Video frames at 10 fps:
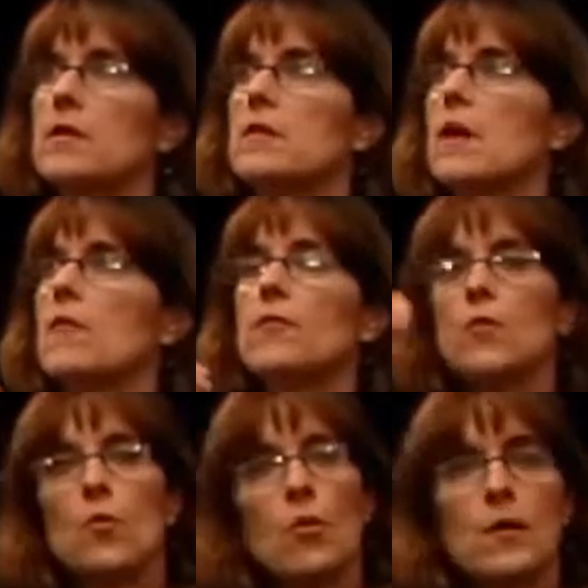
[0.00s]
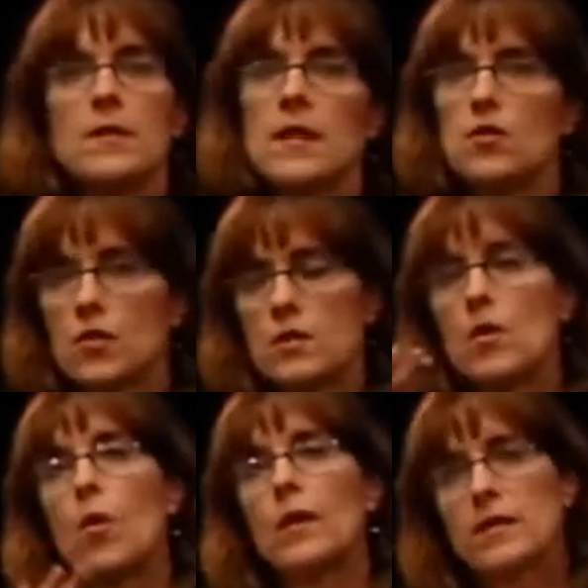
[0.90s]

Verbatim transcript: It's not for your organization as whole.